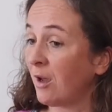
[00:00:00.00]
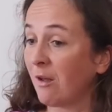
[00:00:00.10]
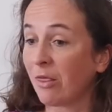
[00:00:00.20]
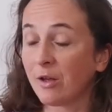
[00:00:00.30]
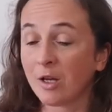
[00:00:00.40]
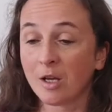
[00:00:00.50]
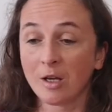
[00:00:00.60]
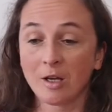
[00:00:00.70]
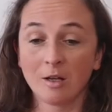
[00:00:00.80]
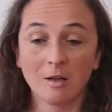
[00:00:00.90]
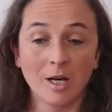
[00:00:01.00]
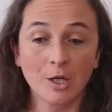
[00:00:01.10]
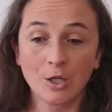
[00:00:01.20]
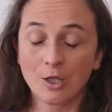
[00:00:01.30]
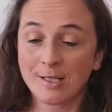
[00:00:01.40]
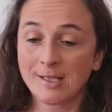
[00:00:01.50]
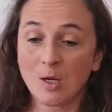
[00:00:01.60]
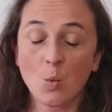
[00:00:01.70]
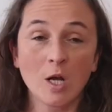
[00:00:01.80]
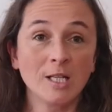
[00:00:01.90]
the,
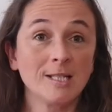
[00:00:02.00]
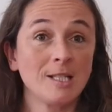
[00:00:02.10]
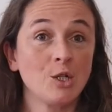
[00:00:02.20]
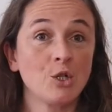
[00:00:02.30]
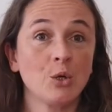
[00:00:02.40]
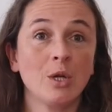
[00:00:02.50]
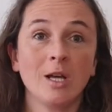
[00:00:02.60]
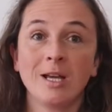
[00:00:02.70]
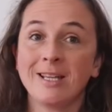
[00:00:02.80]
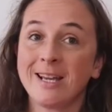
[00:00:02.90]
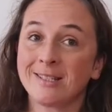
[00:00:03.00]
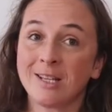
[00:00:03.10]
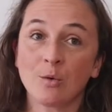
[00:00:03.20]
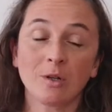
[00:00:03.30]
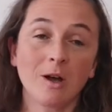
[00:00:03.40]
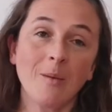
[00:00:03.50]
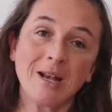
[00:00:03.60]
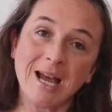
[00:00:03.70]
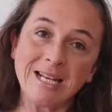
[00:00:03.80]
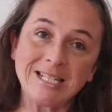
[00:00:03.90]
C1 and C2. Yes, that will come in
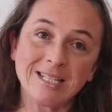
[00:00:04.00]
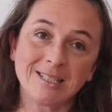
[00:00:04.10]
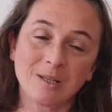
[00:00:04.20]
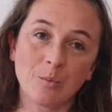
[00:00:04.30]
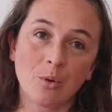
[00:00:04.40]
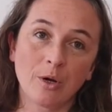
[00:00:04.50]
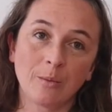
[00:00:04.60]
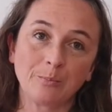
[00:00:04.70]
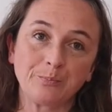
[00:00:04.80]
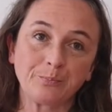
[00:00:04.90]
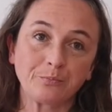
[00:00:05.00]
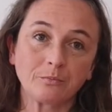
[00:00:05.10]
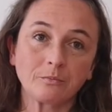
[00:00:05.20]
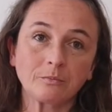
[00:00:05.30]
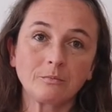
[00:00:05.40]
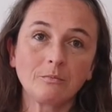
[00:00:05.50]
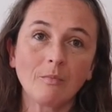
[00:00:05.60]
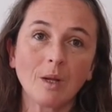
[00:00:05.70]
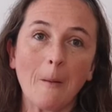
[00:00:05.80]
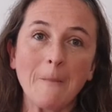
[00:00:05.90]
handy at some point.
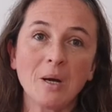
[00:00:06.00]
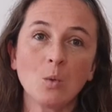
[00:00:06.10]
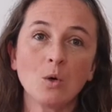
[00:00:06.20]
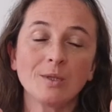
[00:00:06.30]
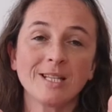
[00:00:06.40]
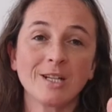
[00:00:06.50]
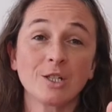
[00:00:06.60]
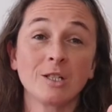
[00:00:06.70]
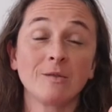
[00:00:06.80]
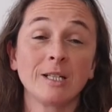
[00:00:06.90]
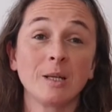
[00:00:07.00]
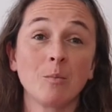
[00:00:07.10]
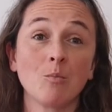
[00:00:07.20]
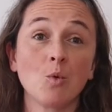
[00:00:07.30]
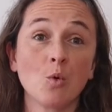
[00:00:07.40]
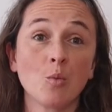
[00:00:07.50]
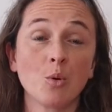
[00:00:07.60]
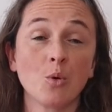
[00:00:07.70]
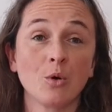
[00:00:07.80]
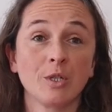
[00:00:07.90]
But what was actually really more
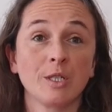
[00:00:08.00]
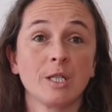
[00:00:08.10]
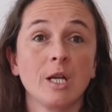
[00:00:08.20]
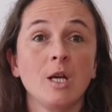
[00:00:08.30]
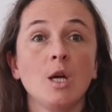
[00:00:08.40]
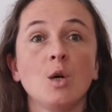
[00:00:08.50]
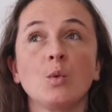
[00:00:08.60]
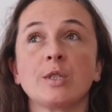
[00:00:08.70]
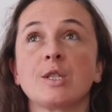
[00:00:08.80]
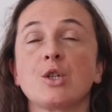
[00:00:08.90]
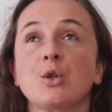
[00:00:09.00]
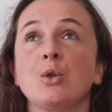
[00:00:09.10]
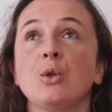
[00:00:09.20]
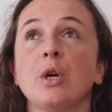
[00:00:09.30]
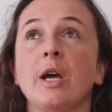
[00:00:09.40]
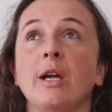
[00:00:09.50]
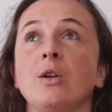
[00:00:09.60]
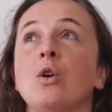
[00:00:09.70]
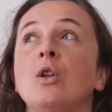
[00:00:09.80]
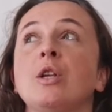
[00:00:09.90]
important was to
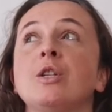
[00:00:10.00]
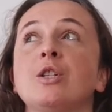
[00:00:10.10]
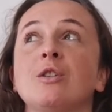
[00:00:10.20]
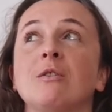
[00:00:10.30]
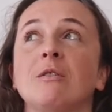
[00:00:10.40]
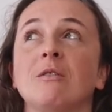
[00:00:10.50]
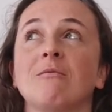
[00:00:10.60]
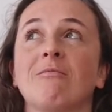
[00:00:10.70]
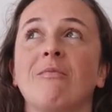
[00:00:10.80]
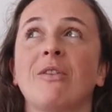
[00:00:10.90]
acknowledge the